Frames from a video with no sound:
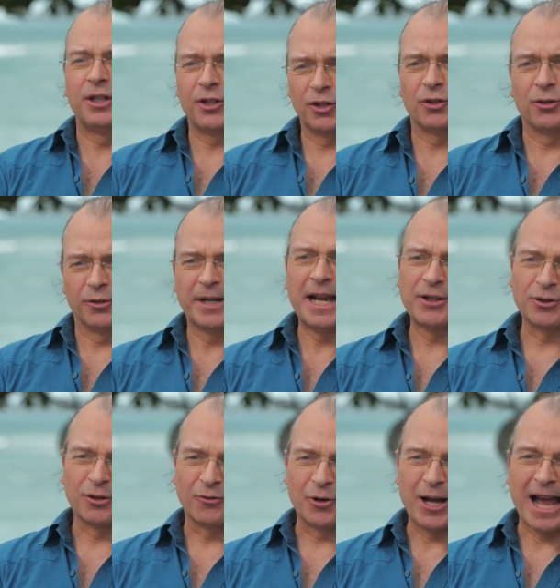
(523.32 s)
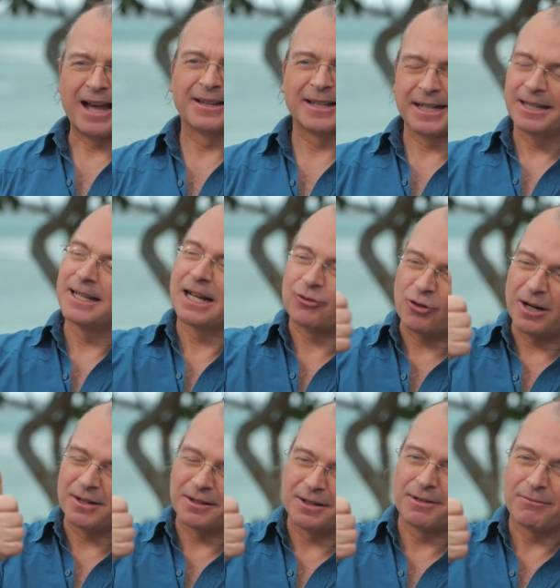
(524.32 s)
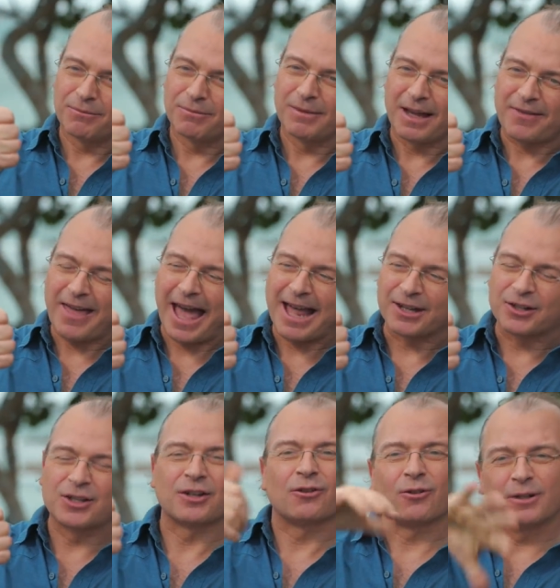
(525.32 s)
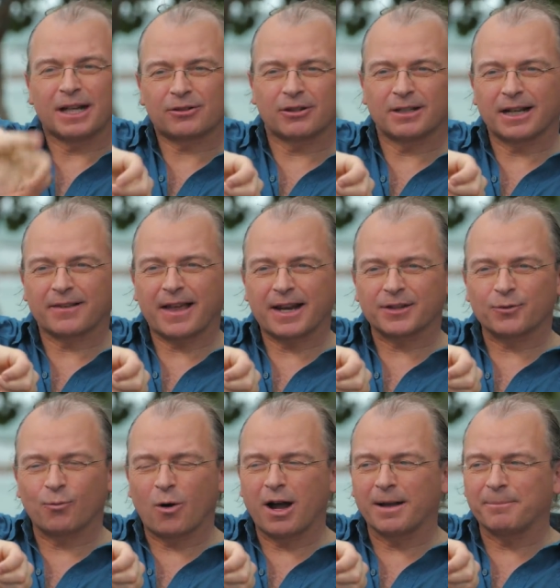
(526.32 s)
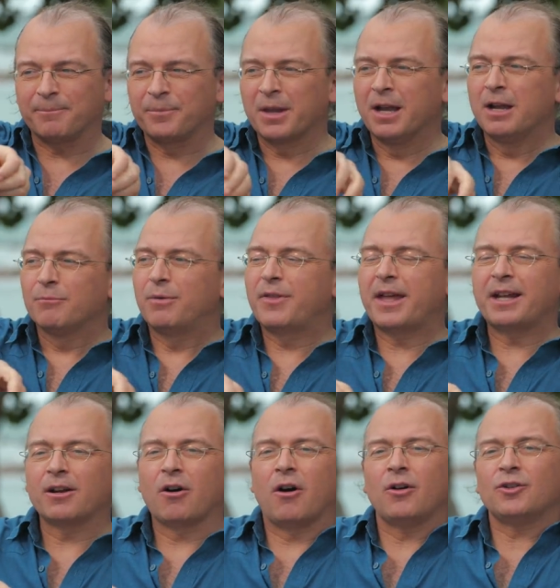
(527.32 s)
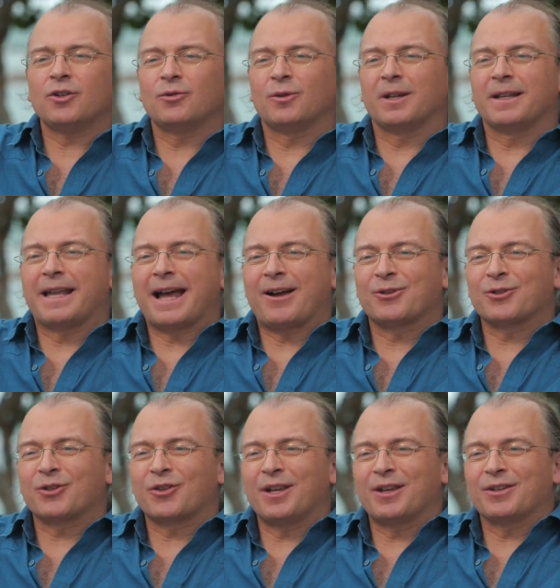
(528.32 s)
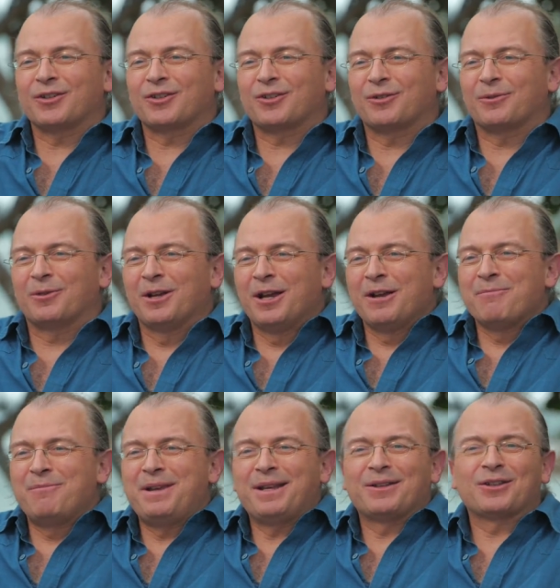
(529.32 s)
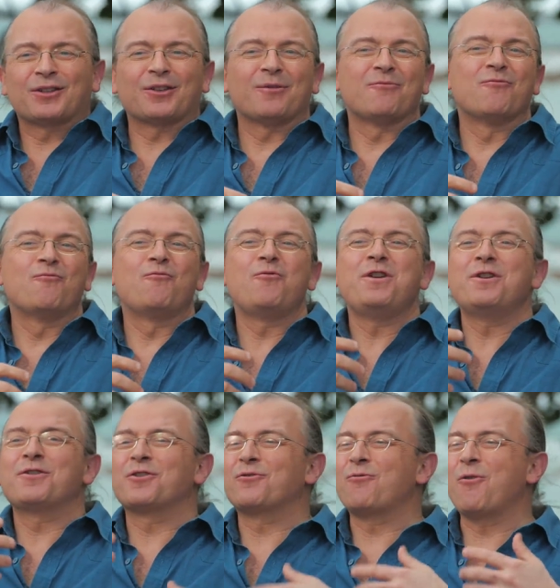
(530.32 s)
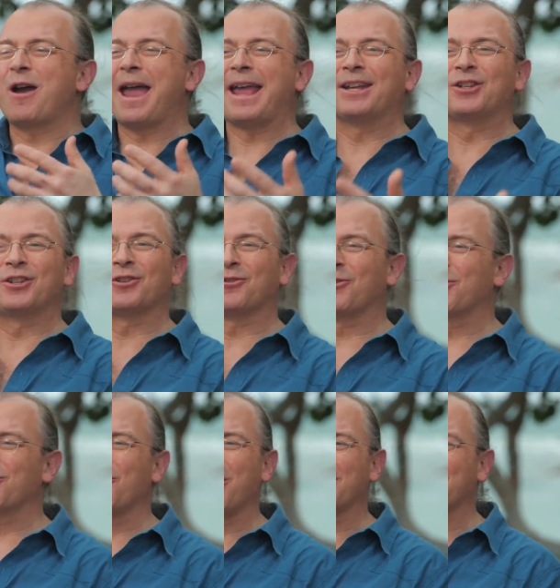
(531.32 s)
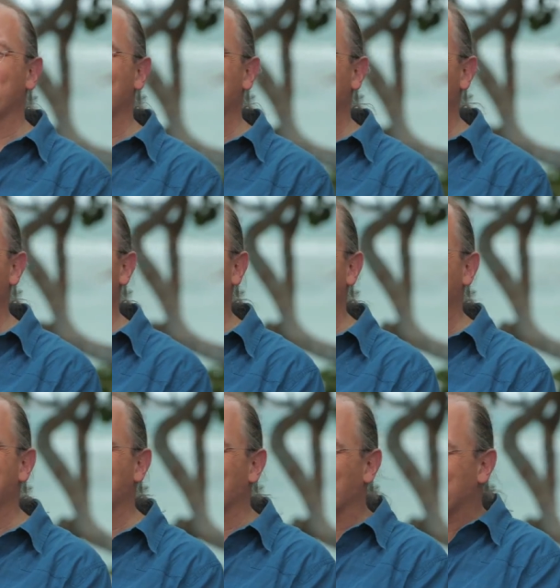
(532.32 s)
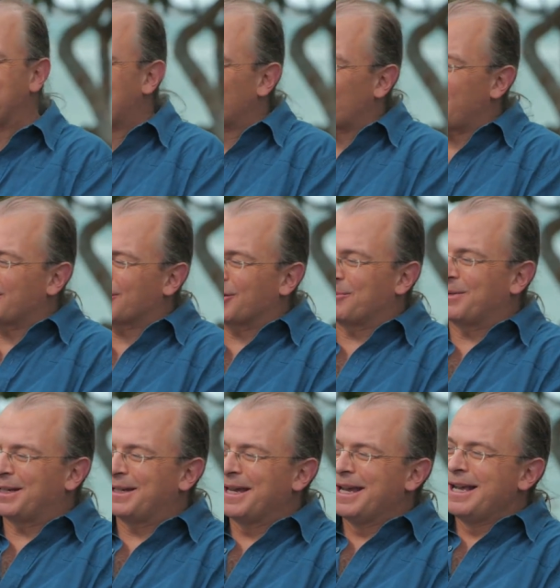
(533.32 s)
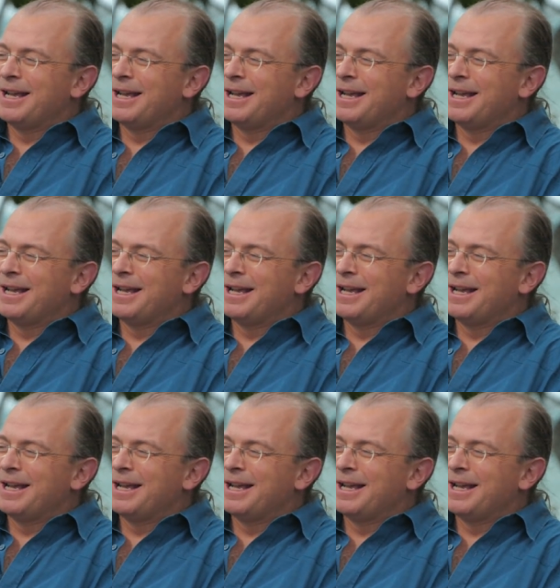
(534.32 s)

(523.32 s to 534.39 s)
digital nature of reality, electron like that is zero, electron like that is one. But then it also allows things to be in some weird way zero and one at the same time. So an electron can be